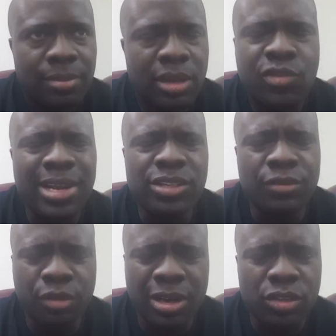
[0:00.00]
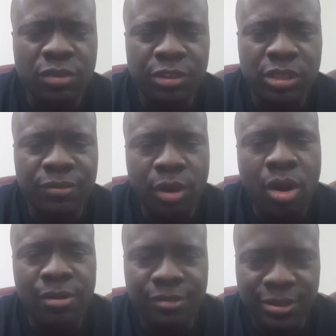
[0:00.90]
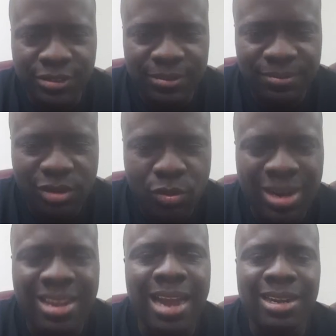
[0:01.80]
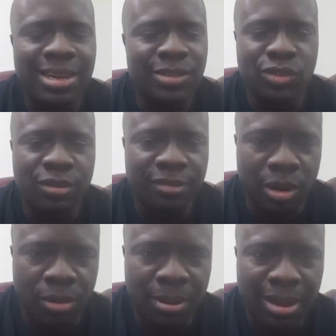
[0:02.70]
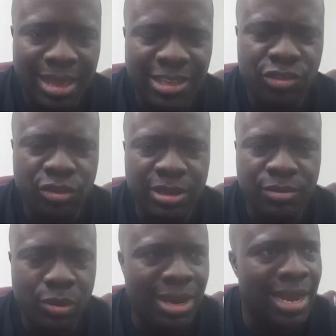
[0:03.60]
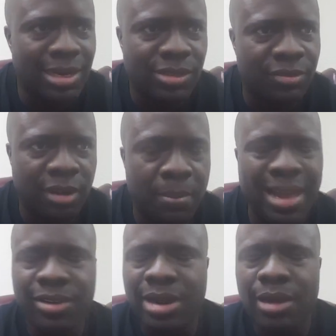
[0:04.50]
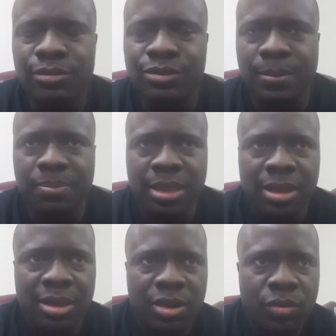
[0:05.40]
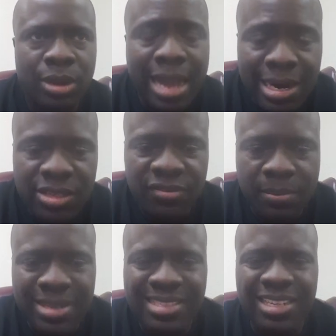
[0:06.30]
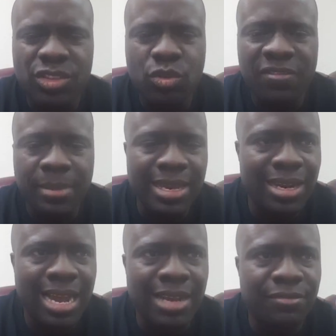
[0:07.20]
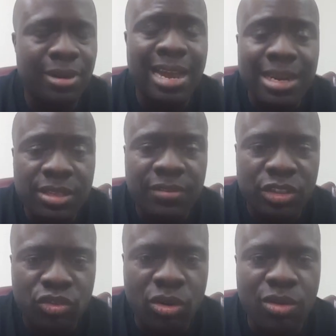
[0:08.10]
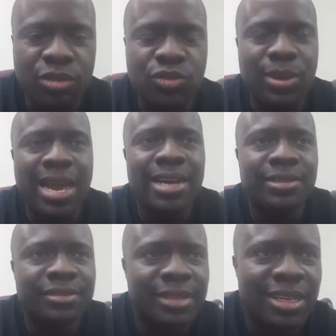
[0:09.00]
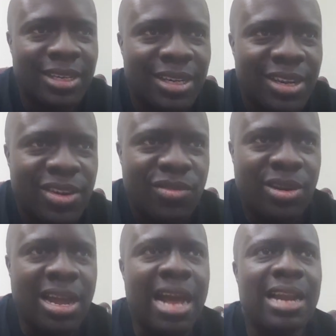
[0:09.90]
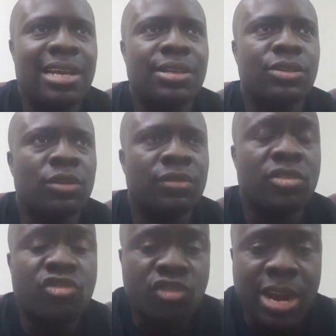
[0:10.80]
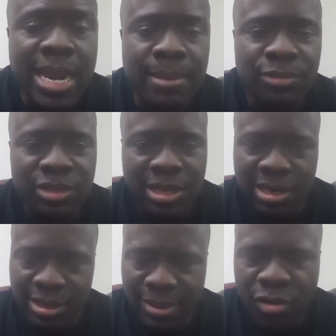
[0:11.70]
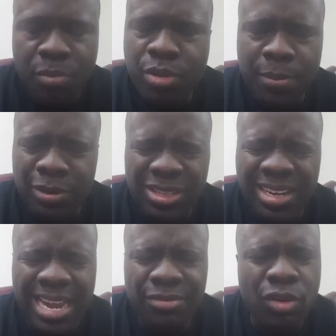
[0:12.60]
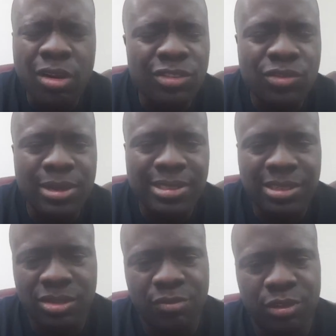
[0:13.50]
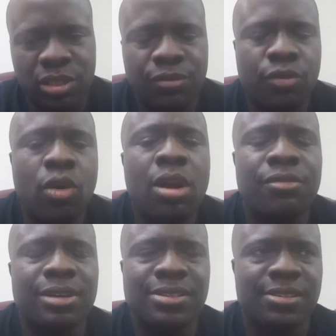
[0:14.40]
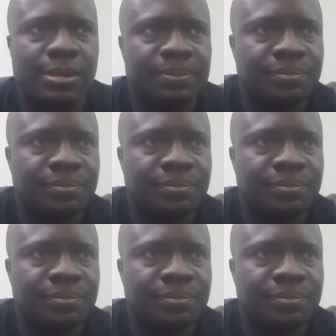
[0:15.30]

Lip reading: The grace of God is sufficient for all of us, regardless of our history, regardless of our backgrounds, regardless of the mistakes we have made in life, regardless of the struggles we have, regardless of the dreams and our purpose in life. God's grace is sufficient for all of us.